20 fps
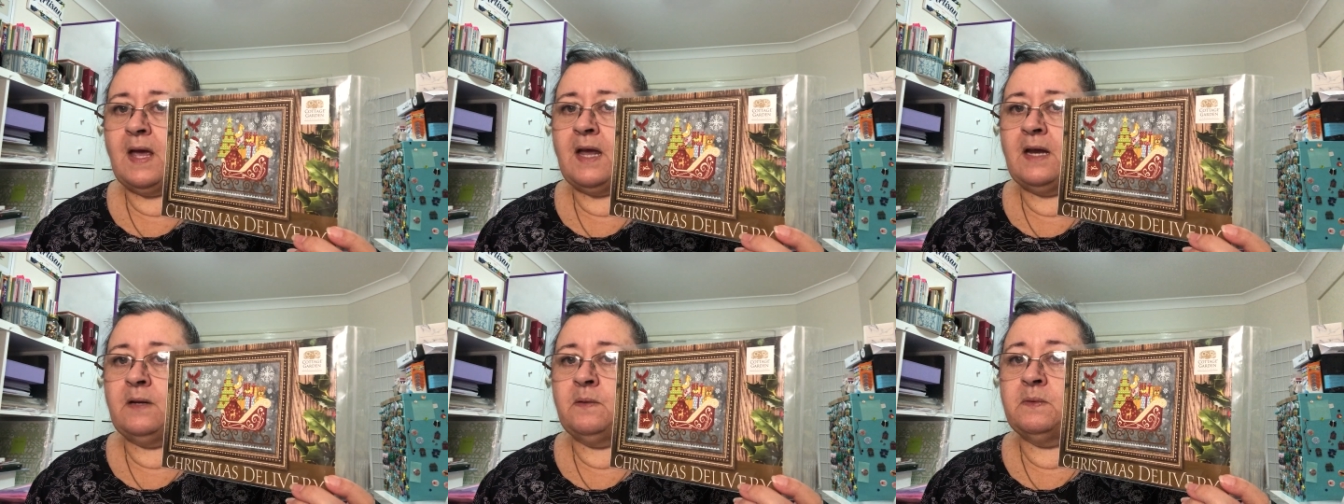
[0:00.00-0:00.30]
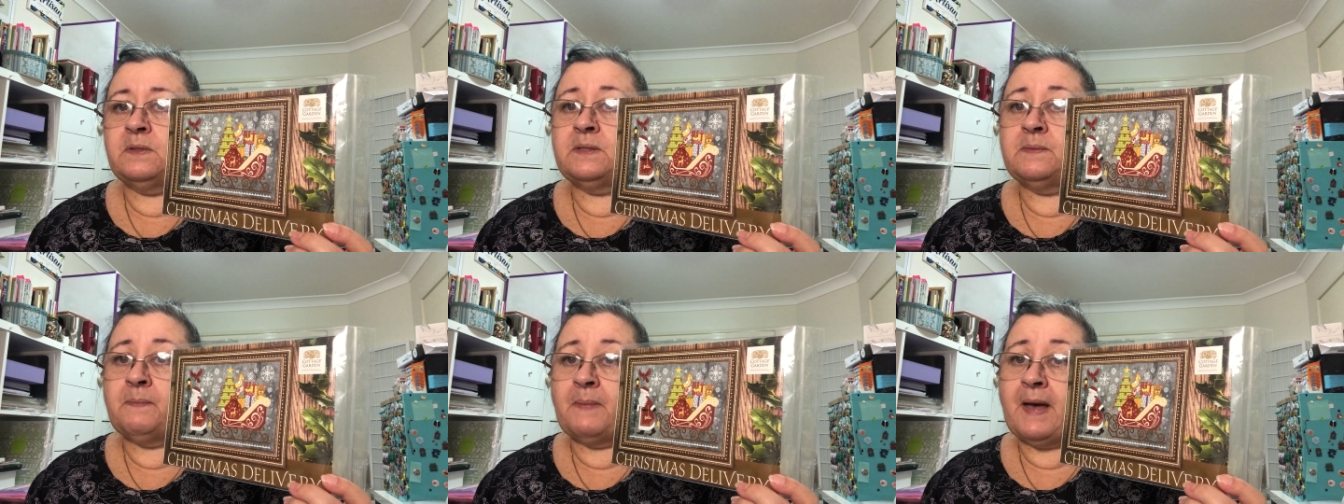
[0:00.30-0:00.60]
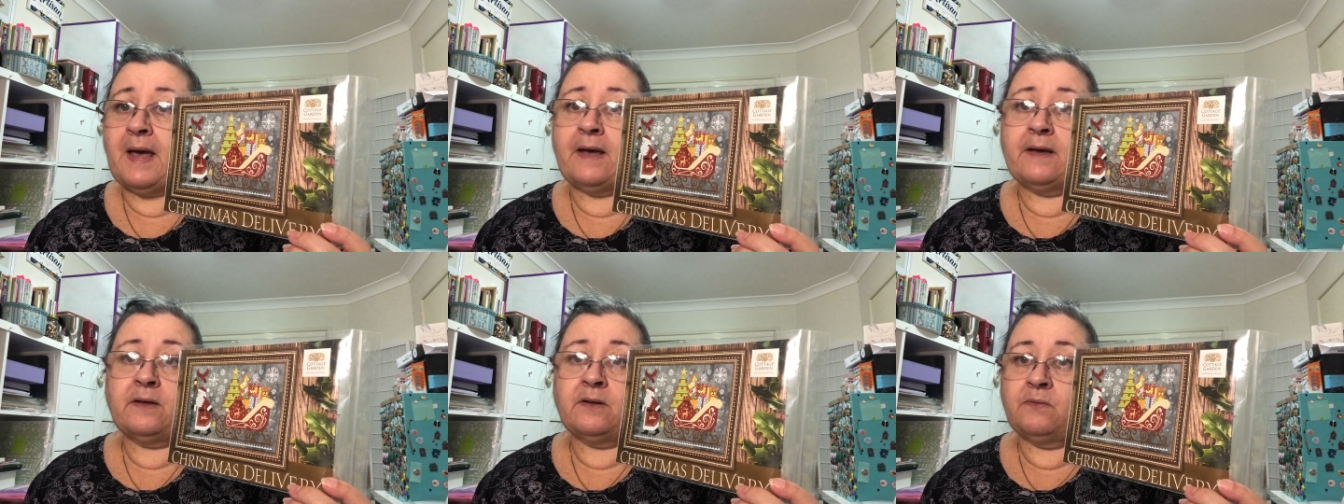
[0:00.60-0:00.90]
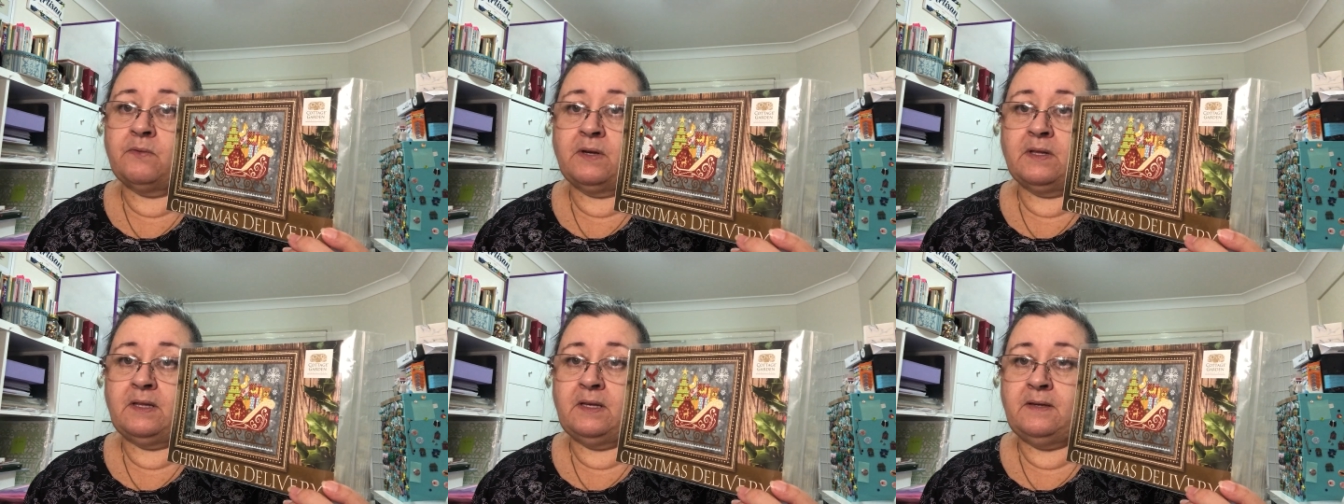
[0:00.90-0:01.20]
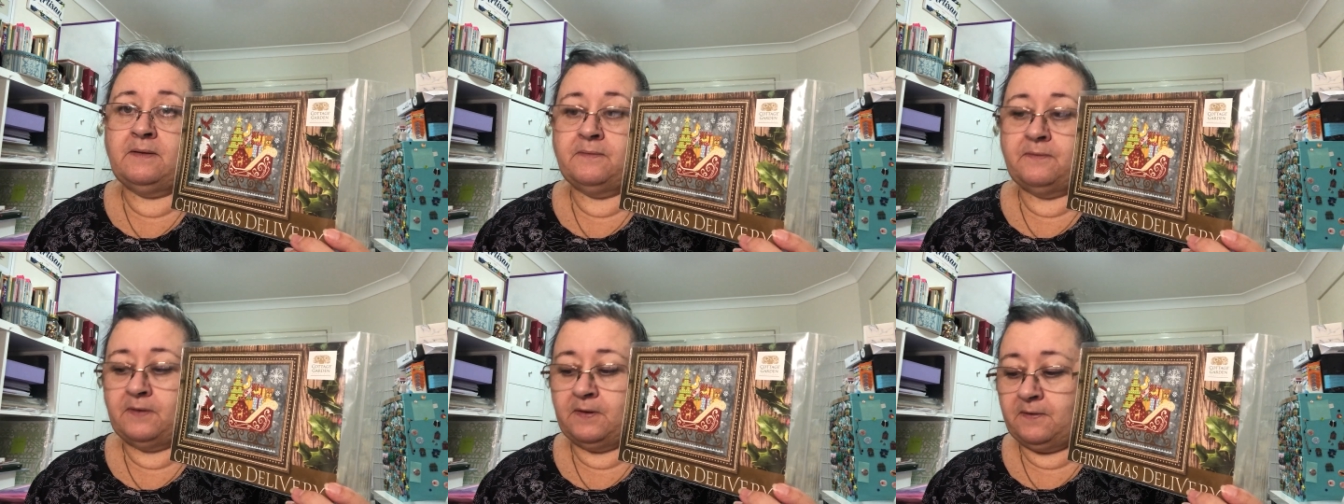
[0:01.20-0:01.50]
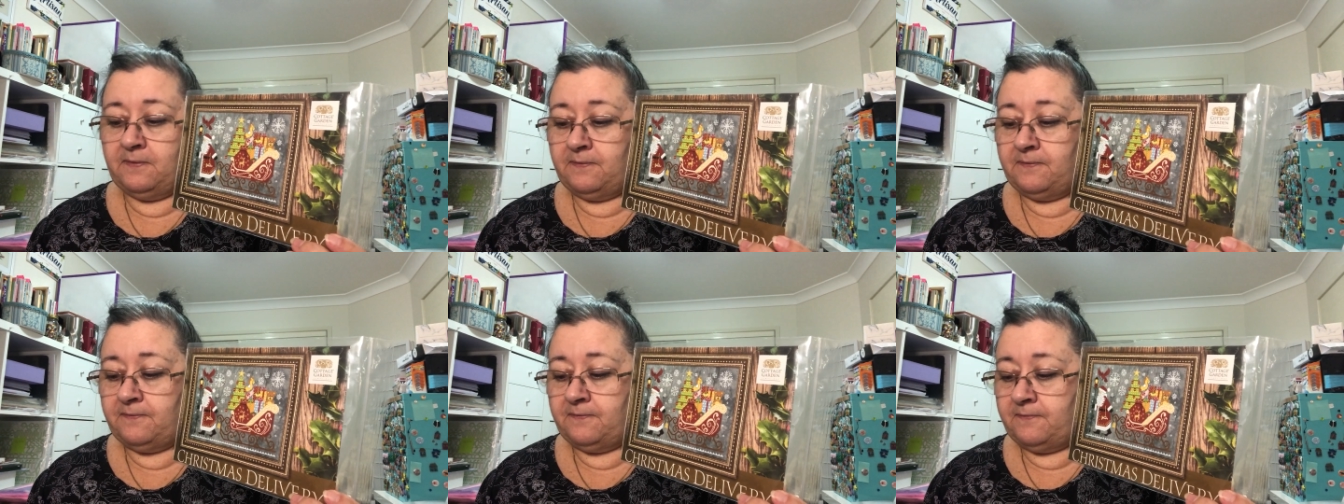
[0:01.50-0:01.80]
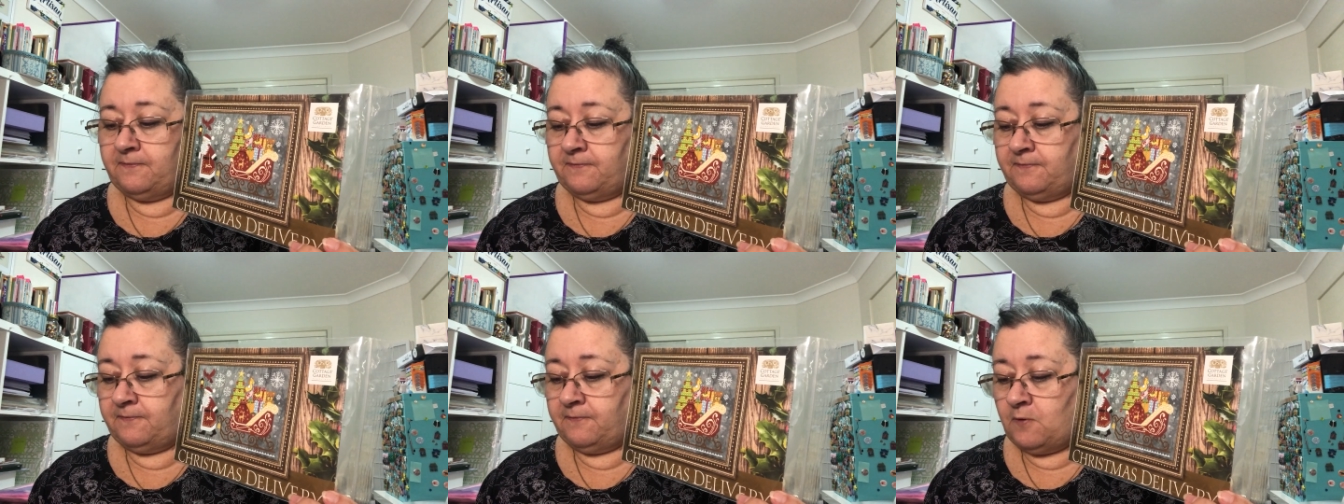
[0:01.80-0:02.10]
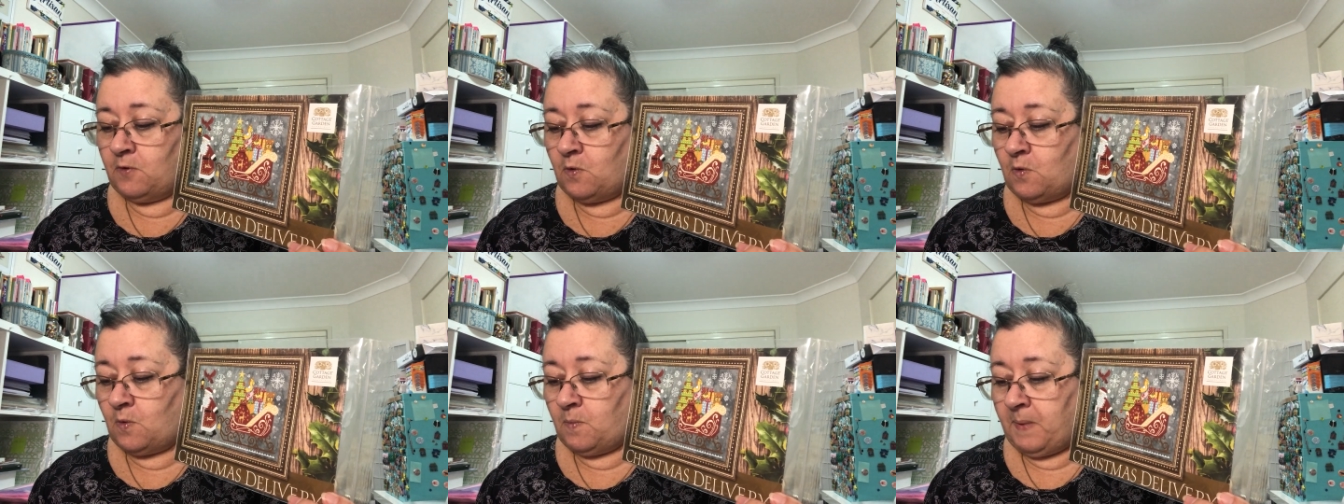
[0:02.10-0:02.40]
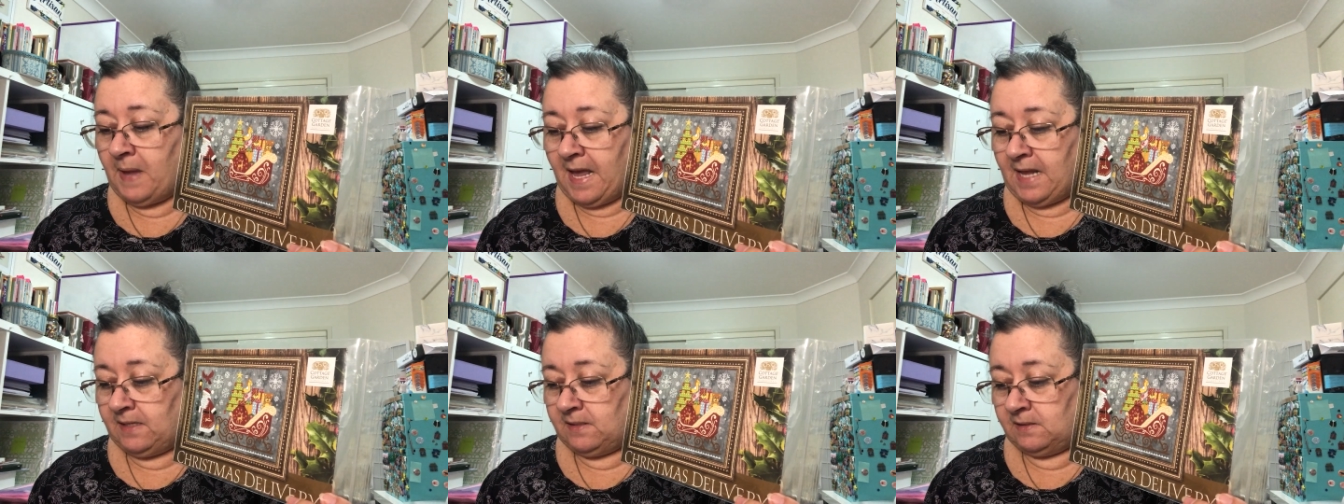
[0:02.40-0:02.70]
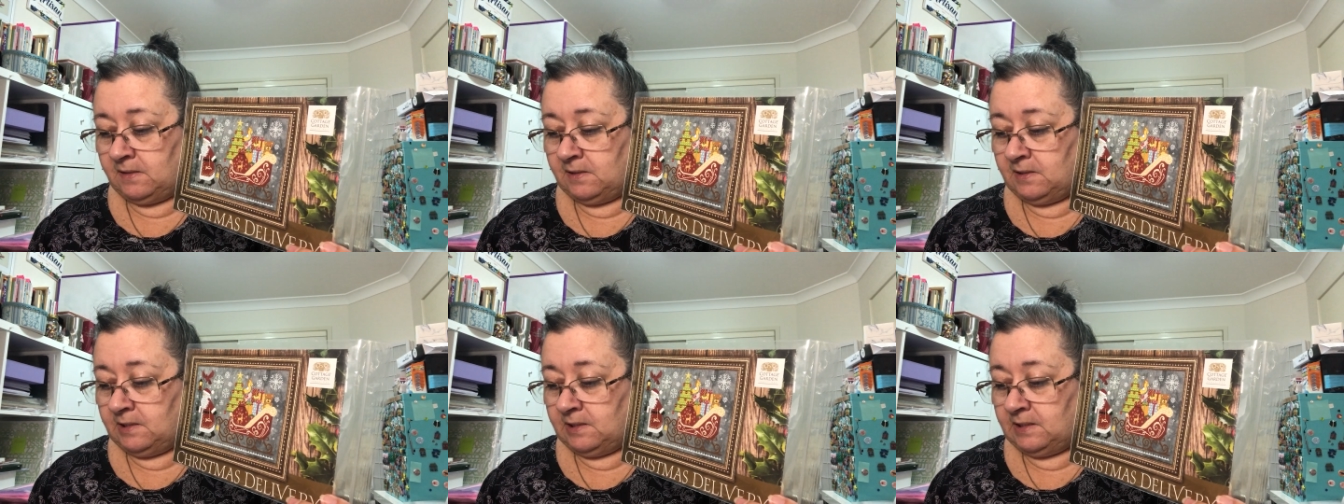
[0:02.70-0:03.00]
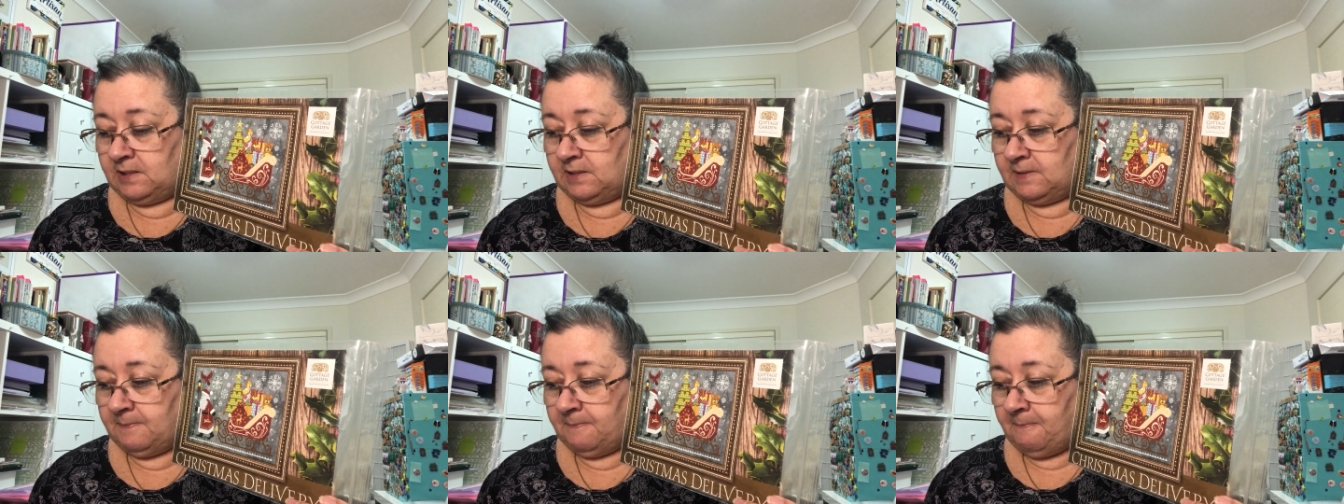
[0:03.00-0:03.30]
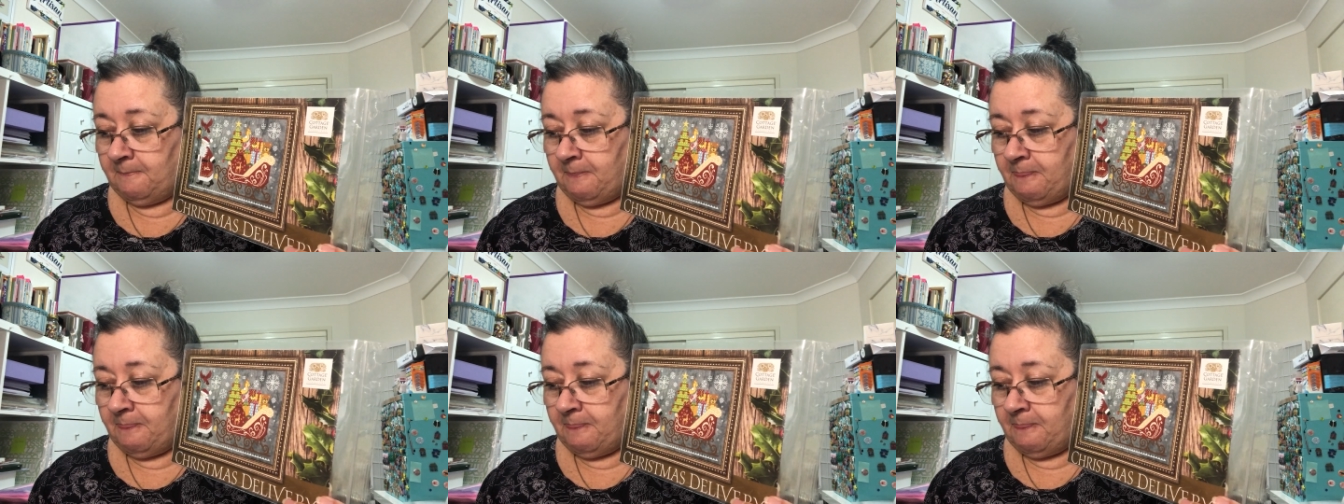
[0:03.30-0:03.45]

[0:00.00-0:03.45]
and it was a bargain really for 5 patterns,